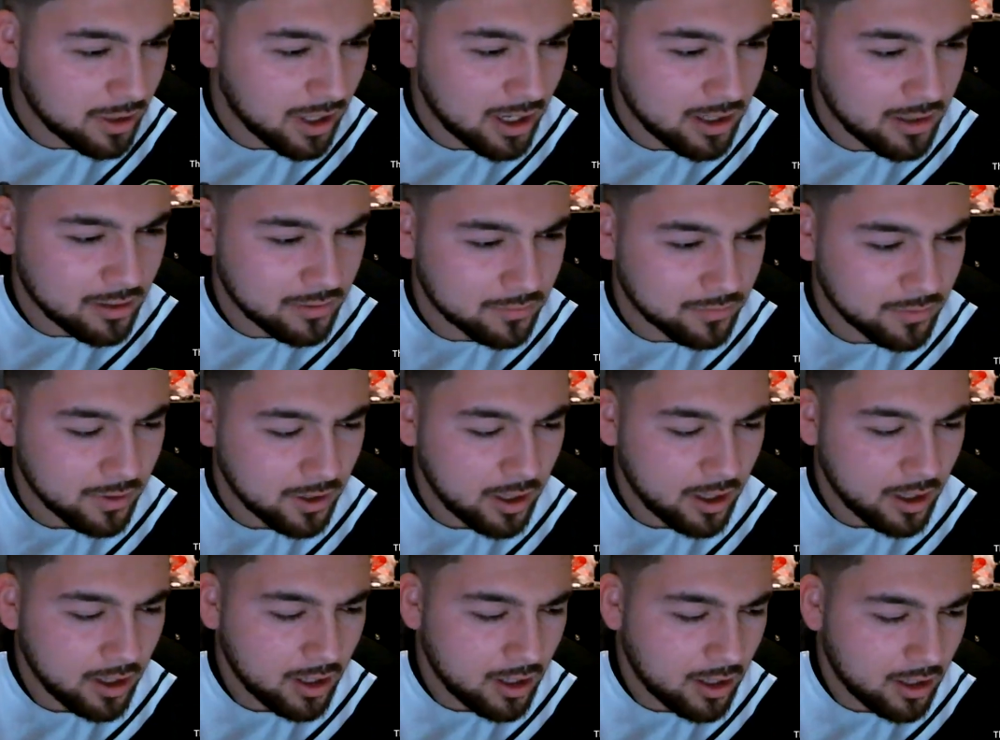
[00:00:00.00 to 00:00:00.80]
kind of
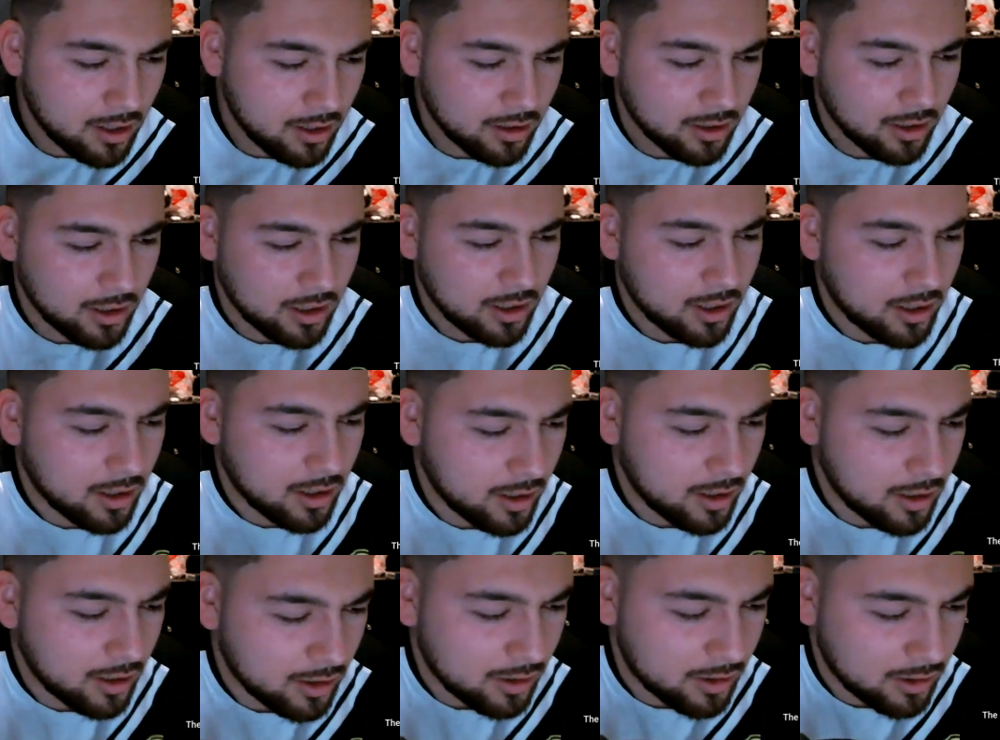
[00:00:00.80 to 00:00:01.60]

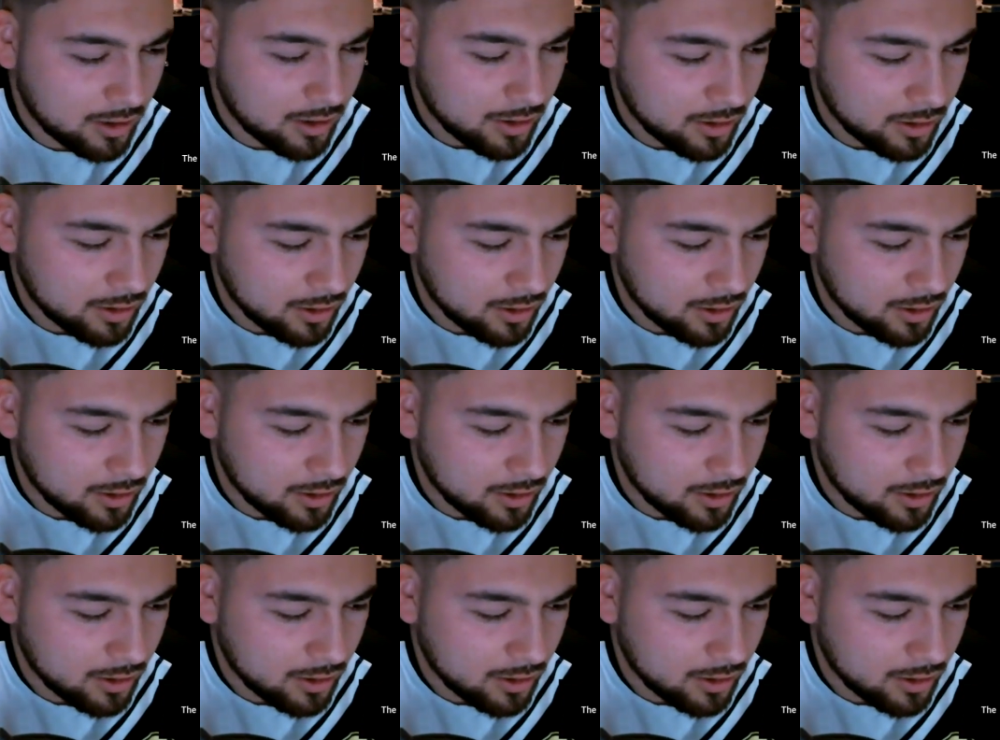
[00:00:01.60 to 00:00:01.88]
uh